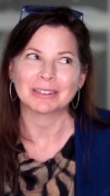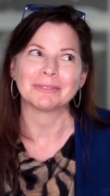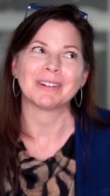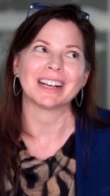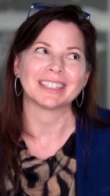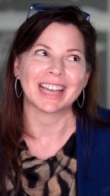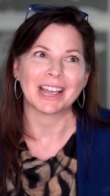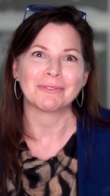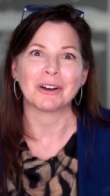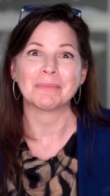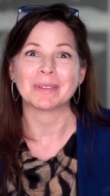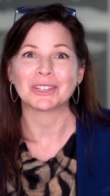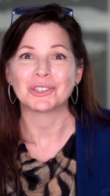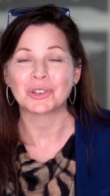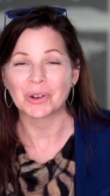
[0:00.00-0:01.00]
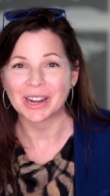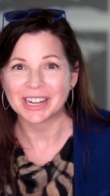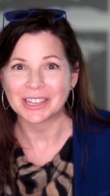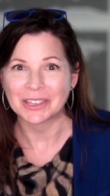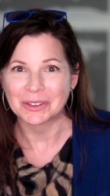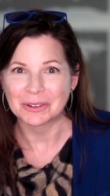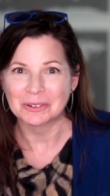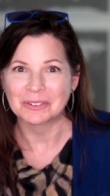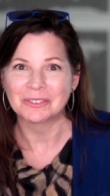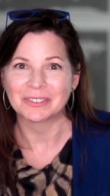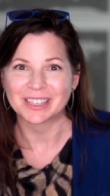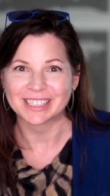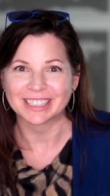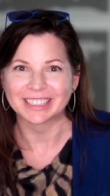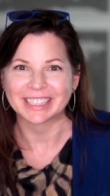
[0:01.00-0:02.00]
Well, I won't be joining you
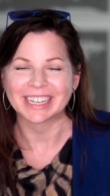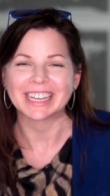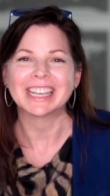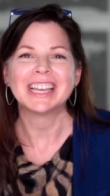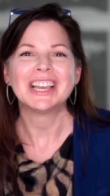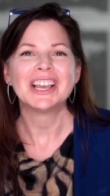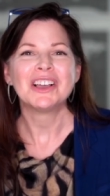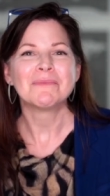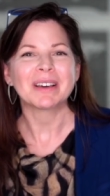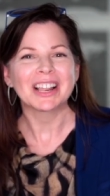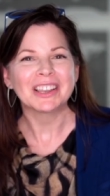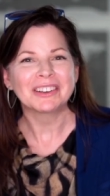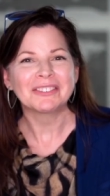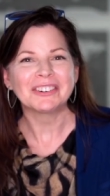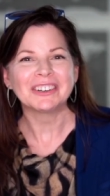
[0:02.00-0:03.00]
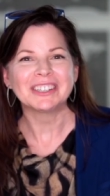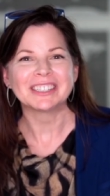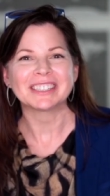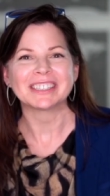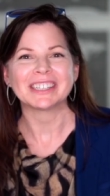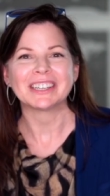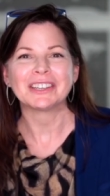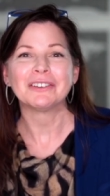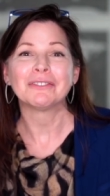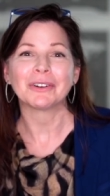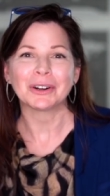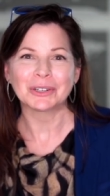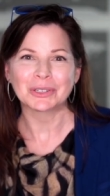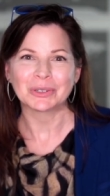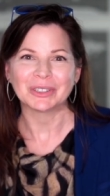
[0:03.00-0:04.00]
physically, but I look forward to seeing you
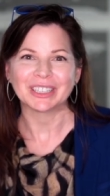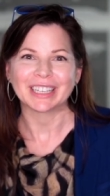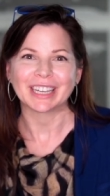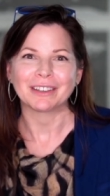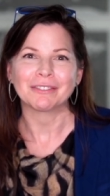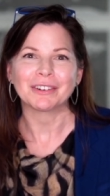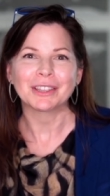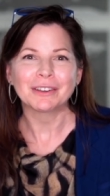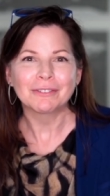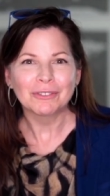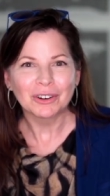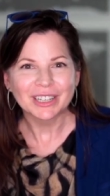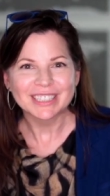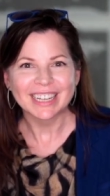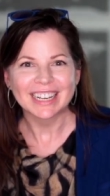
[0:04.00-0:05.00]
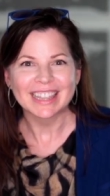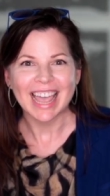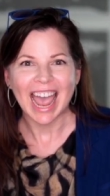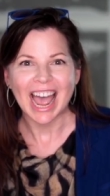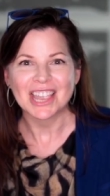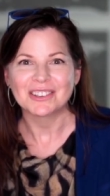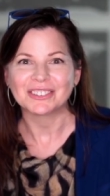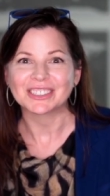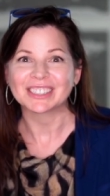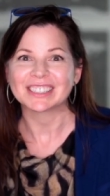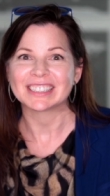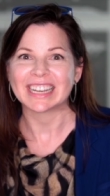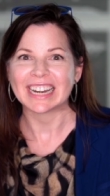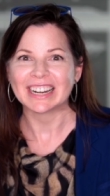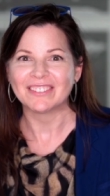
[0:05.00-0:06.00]
virtually for the 14th annual
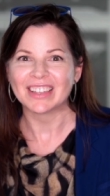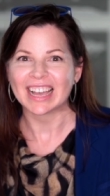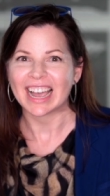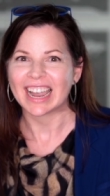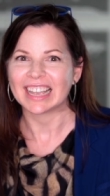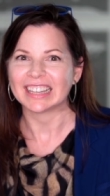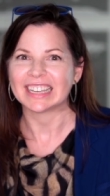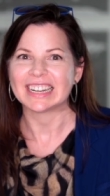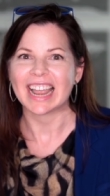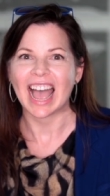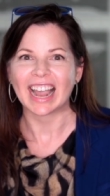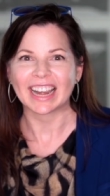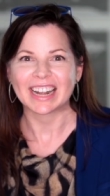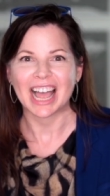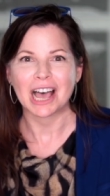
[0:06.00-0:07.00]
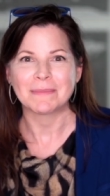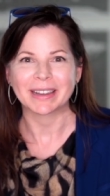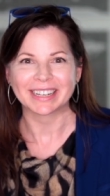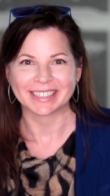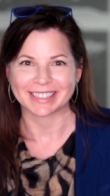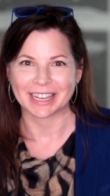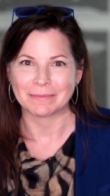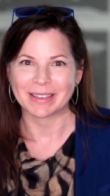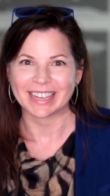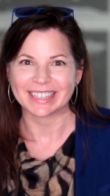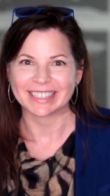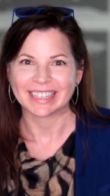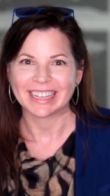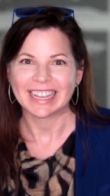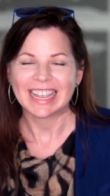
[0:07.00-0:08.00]
State of the Island Economic Summit.
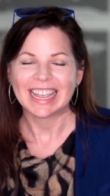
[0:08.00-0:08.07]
